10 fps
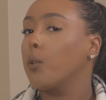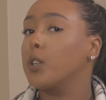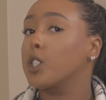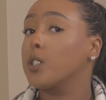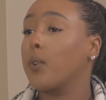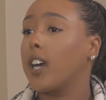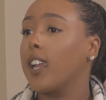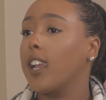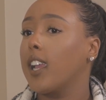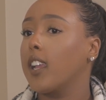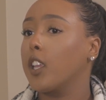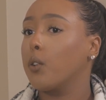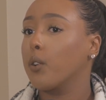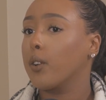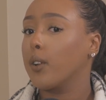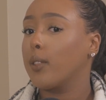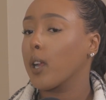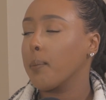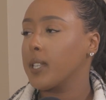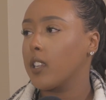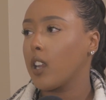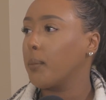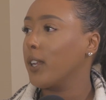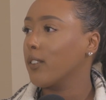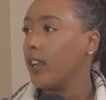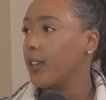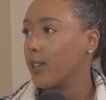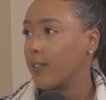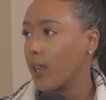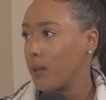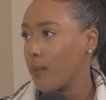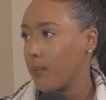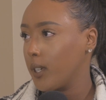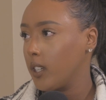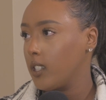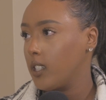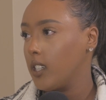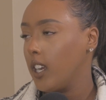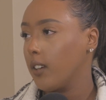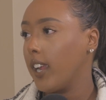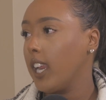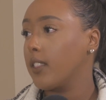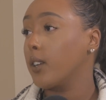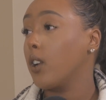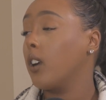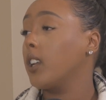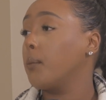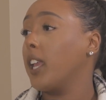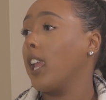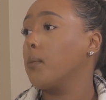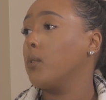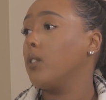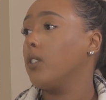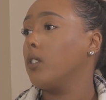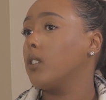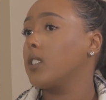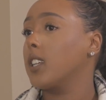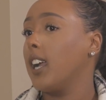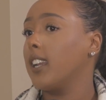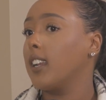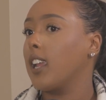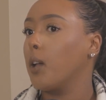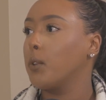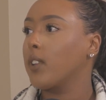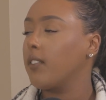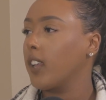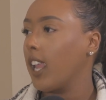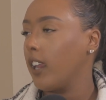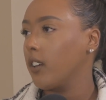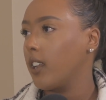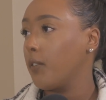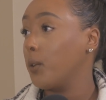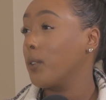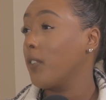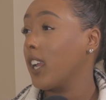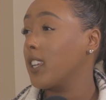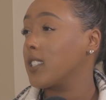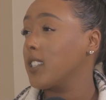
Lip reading: Which is why your therapist cannot be your friend or your family member, right? They're not going to be able to kind of help you navigate or give you advice.